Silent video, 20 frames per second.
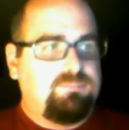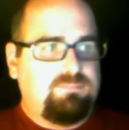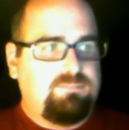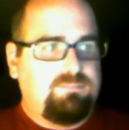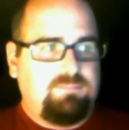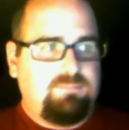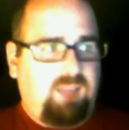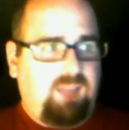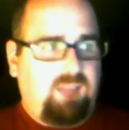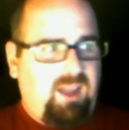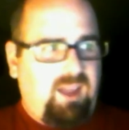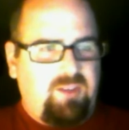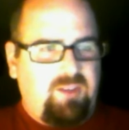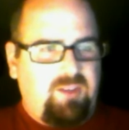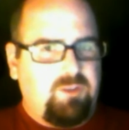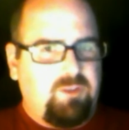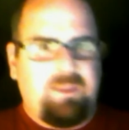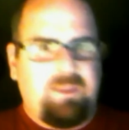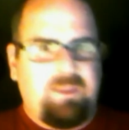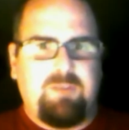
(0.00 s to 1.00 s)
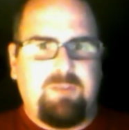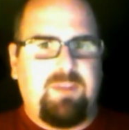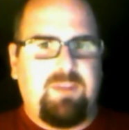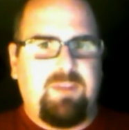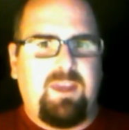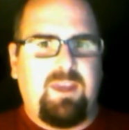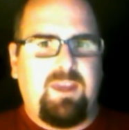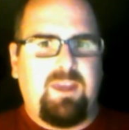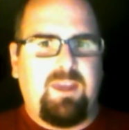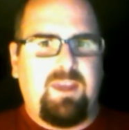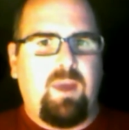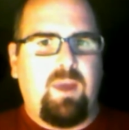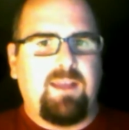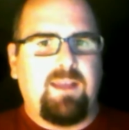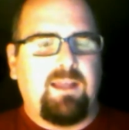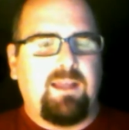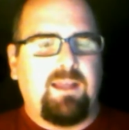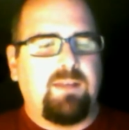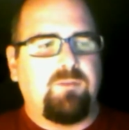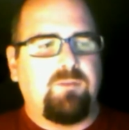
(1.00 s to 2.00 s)
I also think you take away a
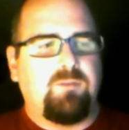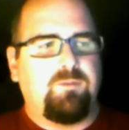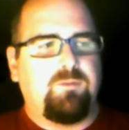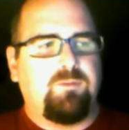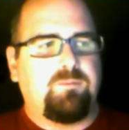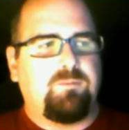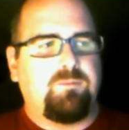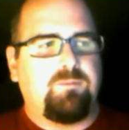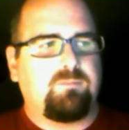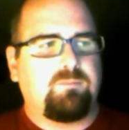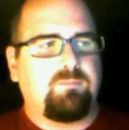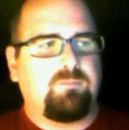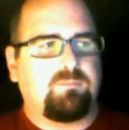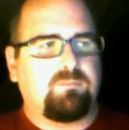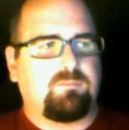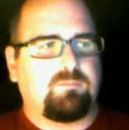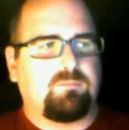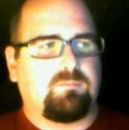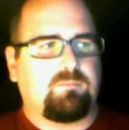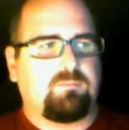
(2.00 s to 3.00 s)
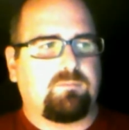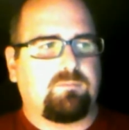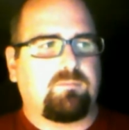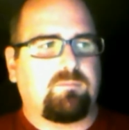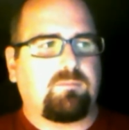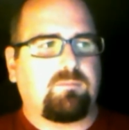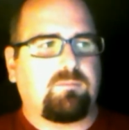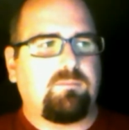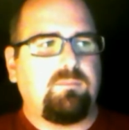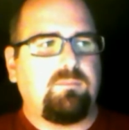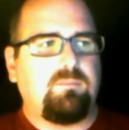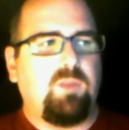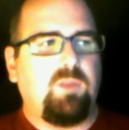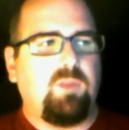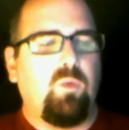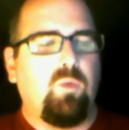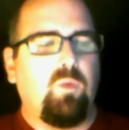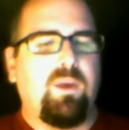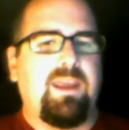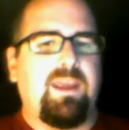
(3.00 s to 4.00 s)
lot of
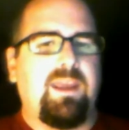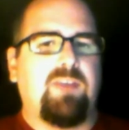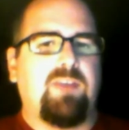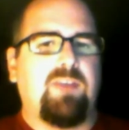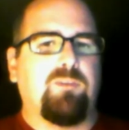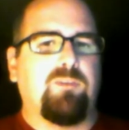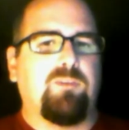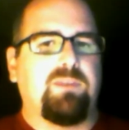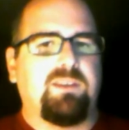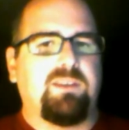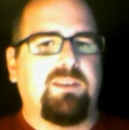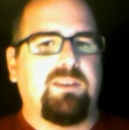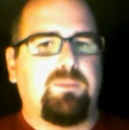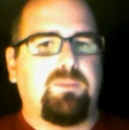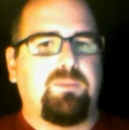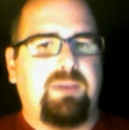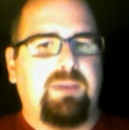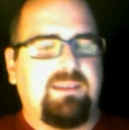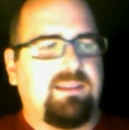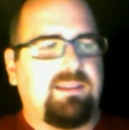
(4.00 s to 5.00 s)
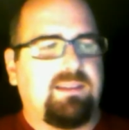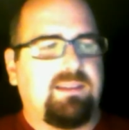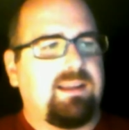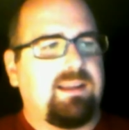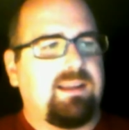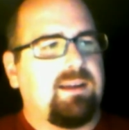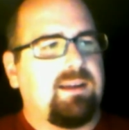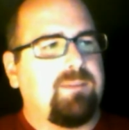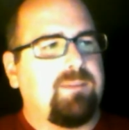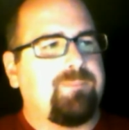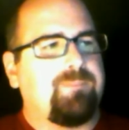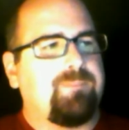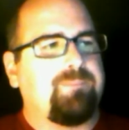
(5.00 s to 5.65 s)
what Ingram does best there.